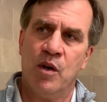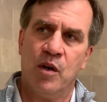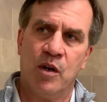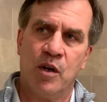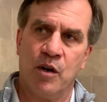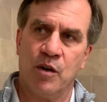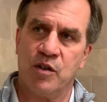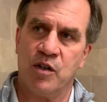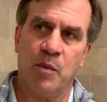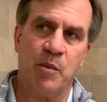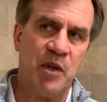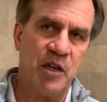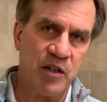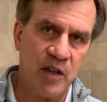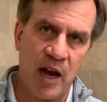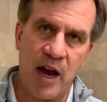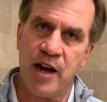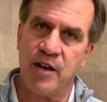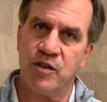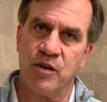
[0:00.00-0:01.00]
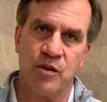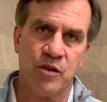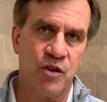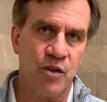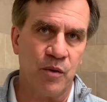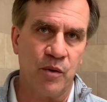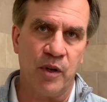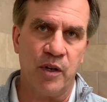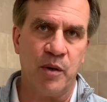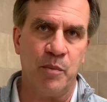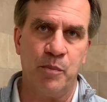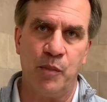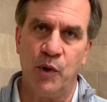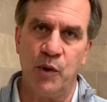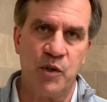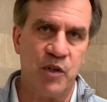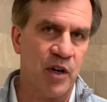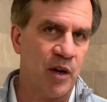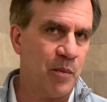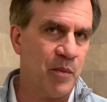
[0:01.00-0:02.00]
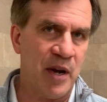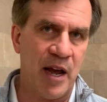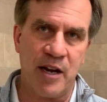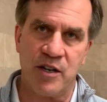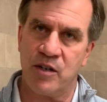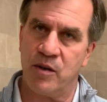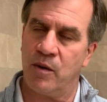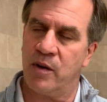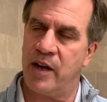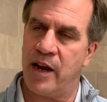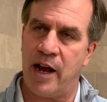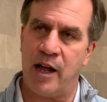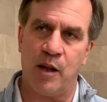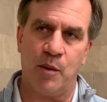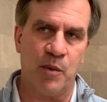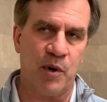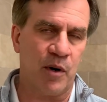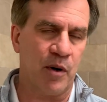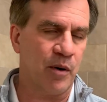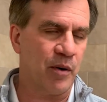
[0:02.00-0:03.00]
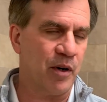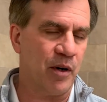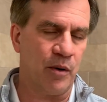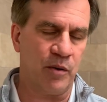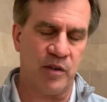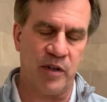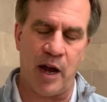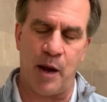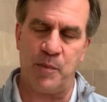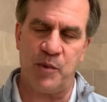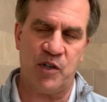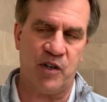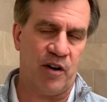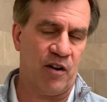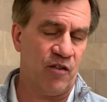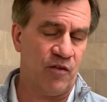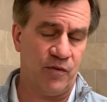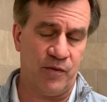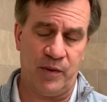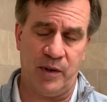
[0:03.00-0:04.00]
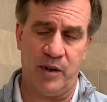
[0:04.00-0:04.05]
you know, some of these guys are truly blue chip national caliber, you know, top shelf.